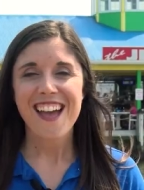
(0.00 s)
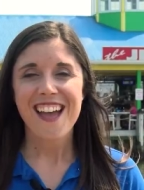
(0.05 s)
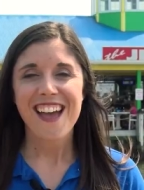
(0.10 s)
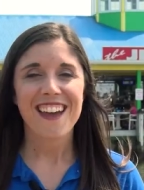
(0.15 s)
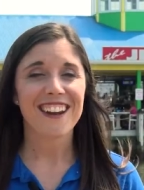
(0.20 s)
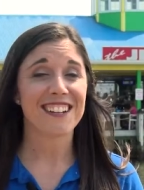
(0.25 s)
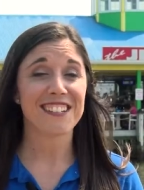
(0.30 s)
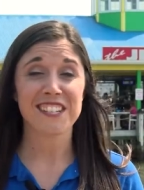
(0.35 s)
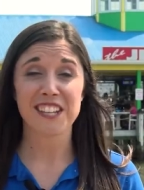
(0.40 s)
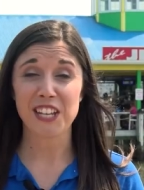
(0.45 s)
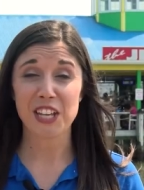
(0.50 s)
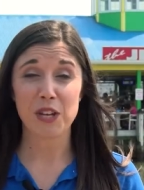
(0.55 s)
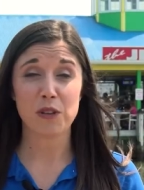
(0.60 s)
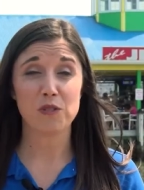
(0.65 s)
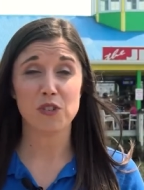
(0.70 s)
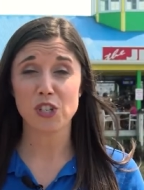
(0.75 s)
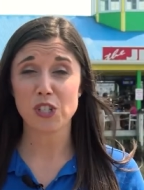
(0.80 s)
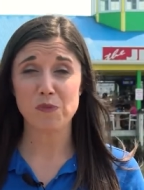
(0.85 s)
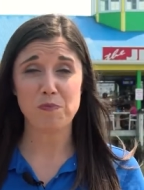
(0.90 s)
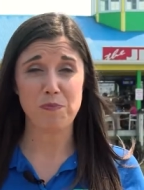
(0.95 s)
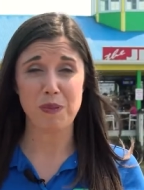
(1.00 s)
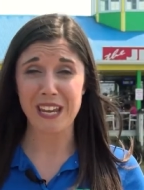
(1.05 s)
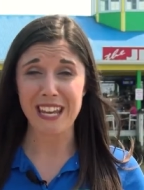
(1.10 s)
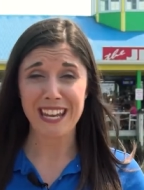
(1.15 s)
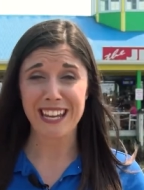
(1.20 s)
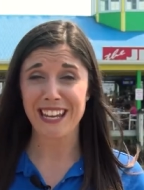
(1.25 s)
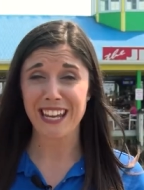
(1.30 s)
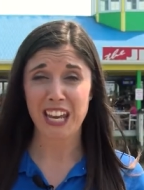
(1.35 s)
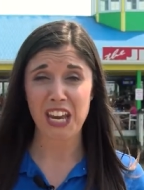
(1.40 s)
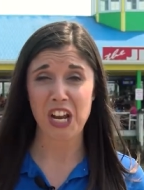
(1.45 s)
And I'll tell you, just
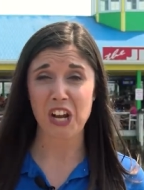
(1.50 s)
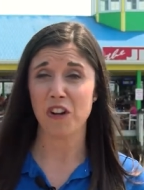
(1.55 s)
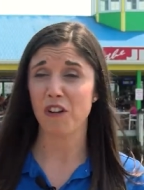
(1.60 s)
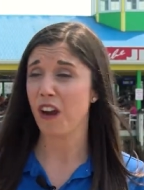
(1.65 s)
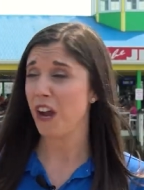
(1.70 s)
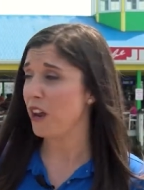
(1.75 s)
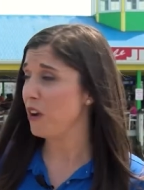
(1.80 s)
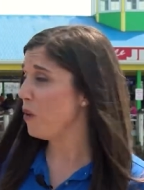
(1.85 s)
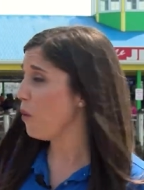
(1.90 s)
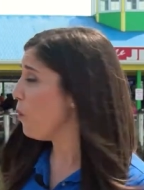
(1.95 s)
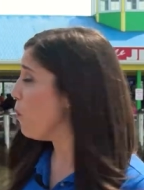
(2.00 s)
being here and